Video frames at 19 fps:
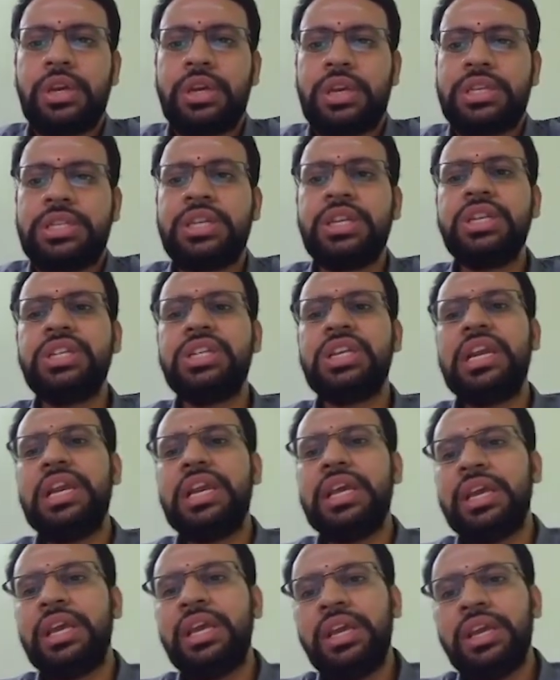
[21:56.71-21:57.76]

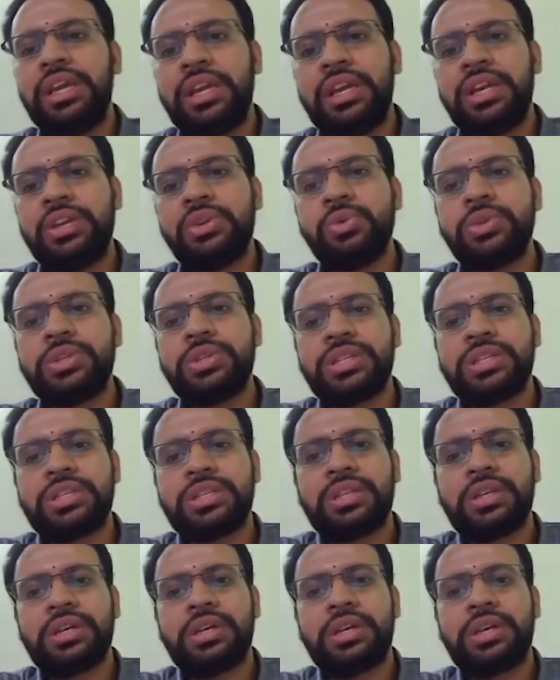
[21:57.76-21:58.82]
Essentially, it uses
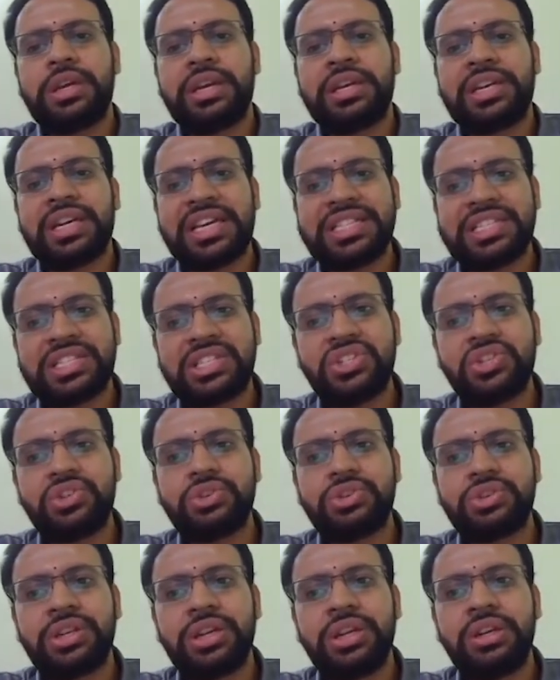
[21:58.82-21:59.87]
a
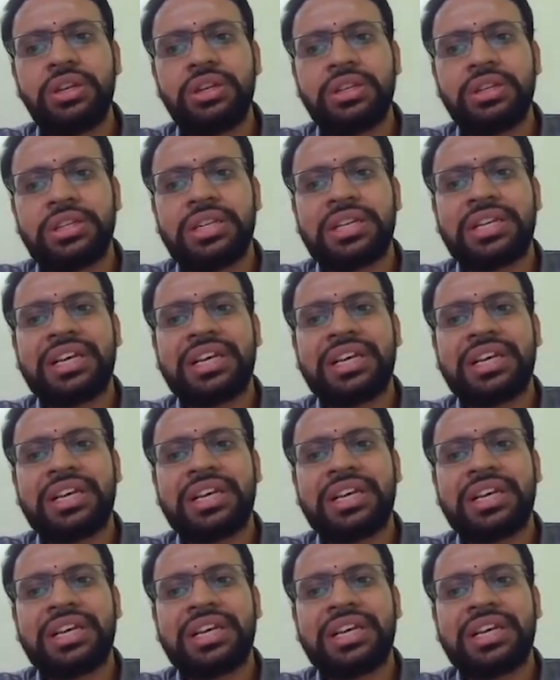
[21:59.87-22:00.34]
transducer that